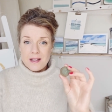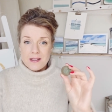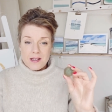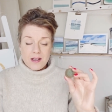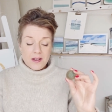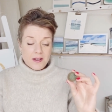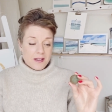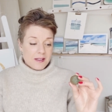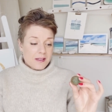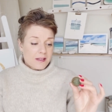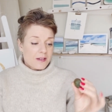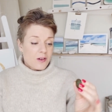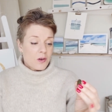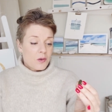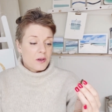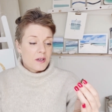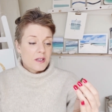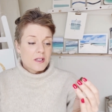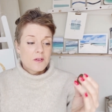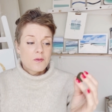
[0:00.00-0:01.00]
so this
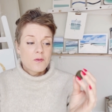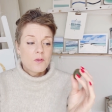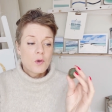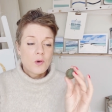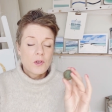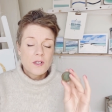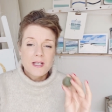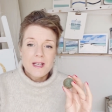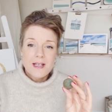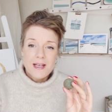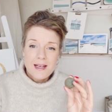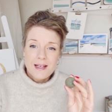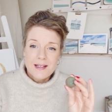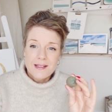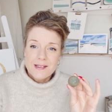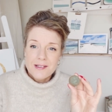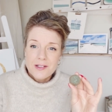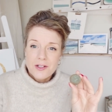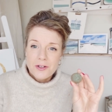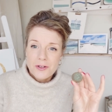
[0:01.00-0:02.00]
coin is 40
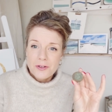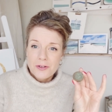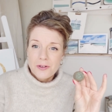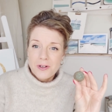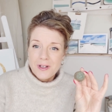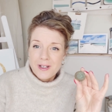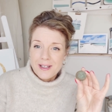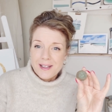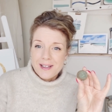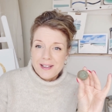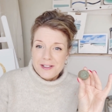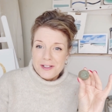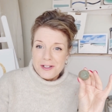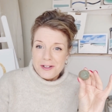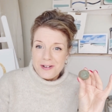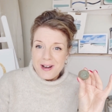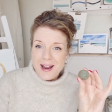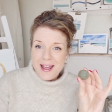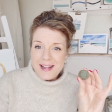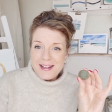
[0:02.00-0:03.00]
years too
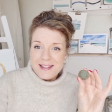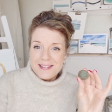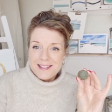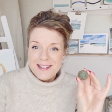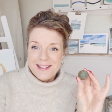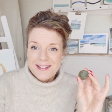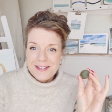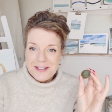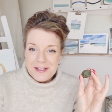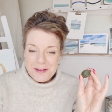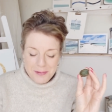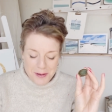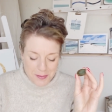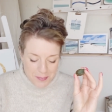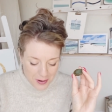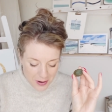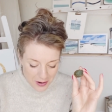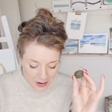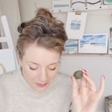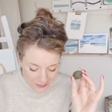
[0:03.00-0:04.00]
late to be
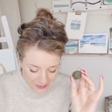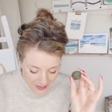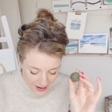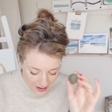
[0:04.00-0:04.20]
part of that